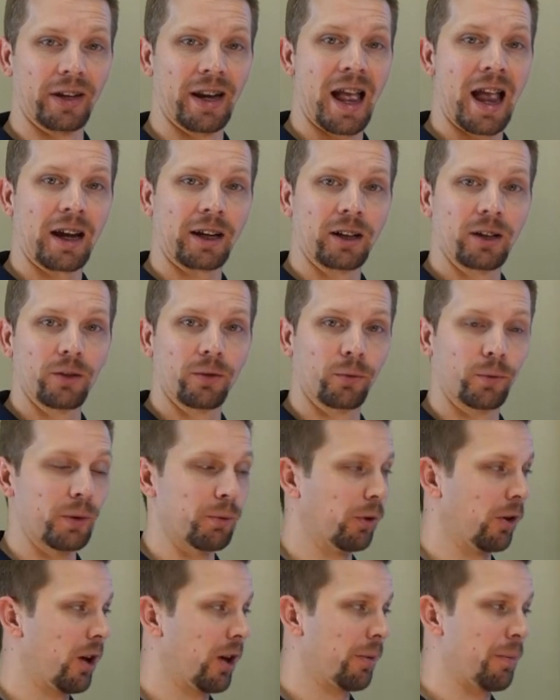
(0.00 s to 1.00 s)
inactive, we
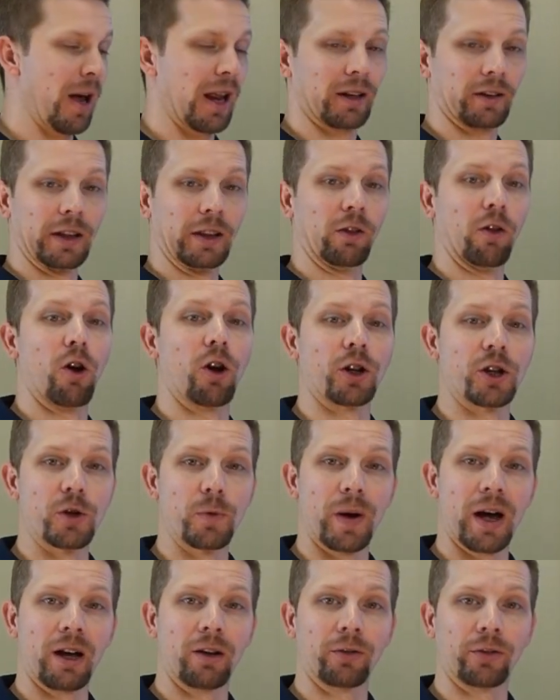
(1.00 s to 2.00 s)
will automatically log
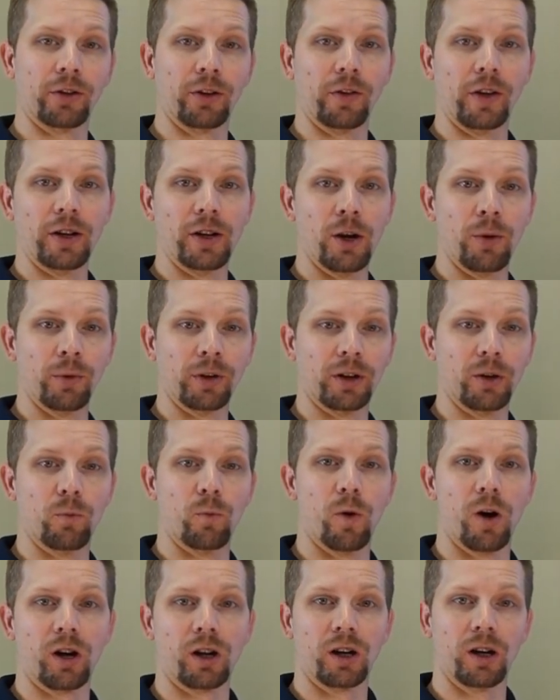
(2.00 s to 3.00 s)
you out so that no one
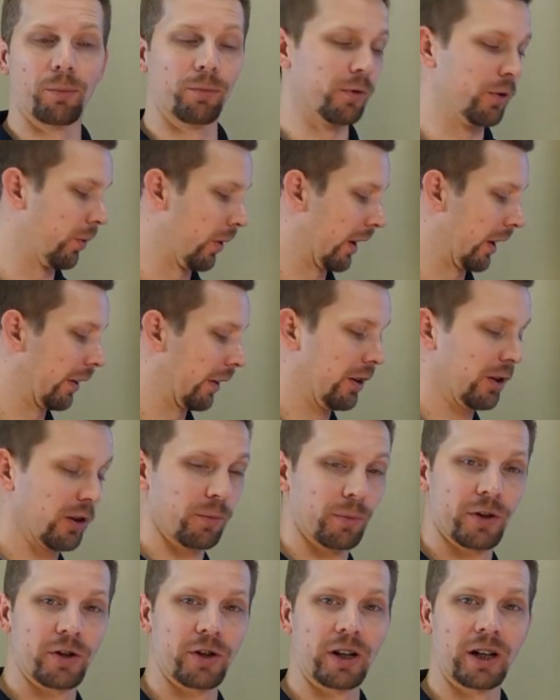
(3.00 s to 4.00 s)
can walk up directly to
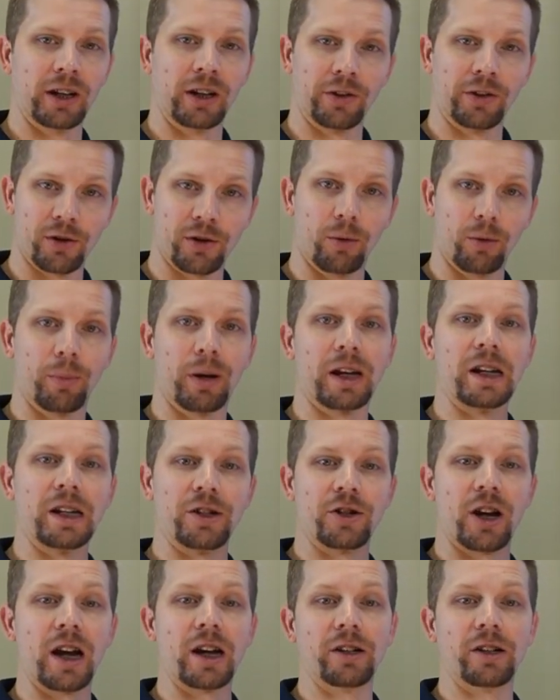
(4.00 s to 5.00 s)
the machine and start
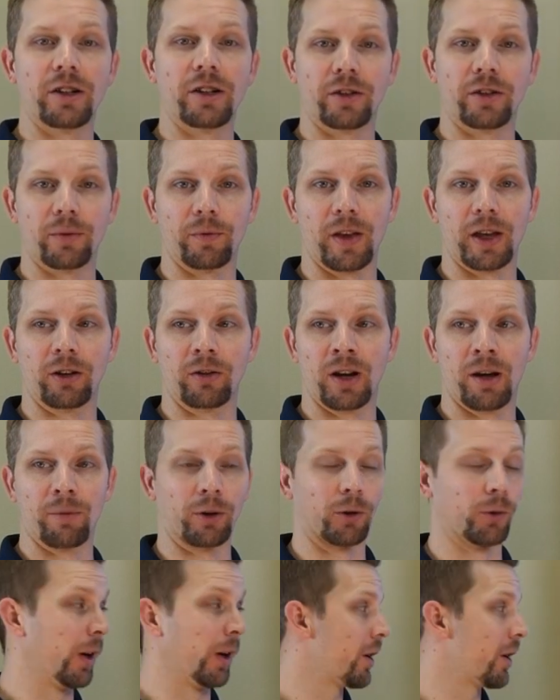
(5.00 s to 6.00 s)
making changes if they don't have
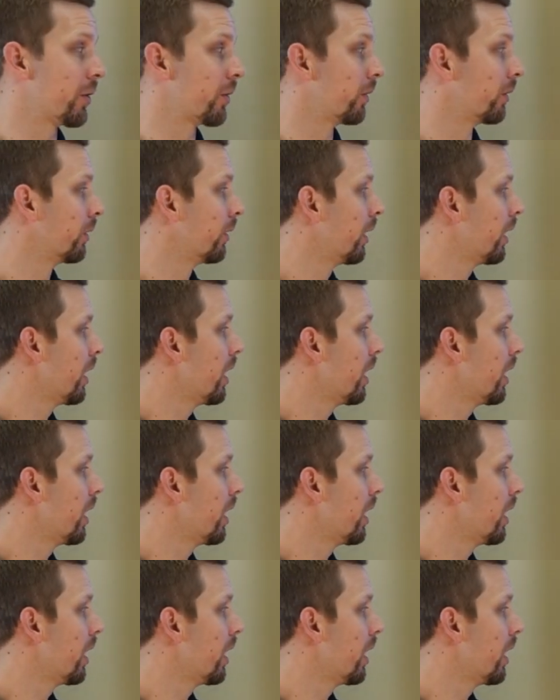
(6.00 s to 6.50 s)
a credential.